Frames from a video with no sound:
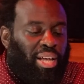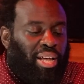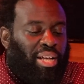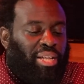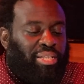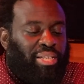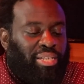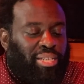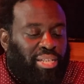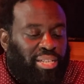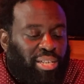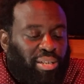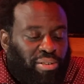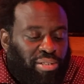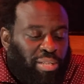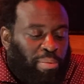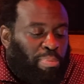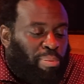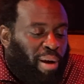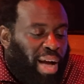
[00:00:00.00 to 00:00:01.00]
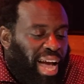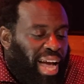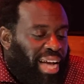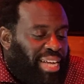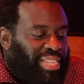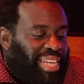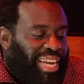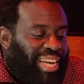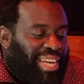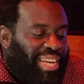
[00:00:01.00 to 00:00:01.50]
there's a little surprise
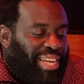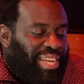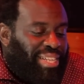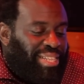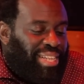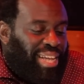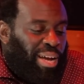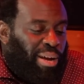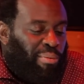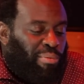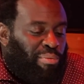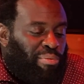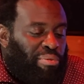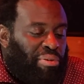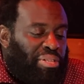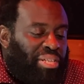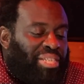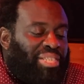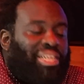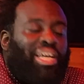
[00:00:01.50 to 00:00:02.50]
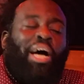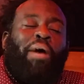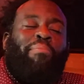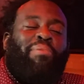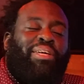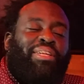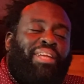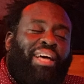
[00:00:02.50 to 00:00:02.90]
that's coming.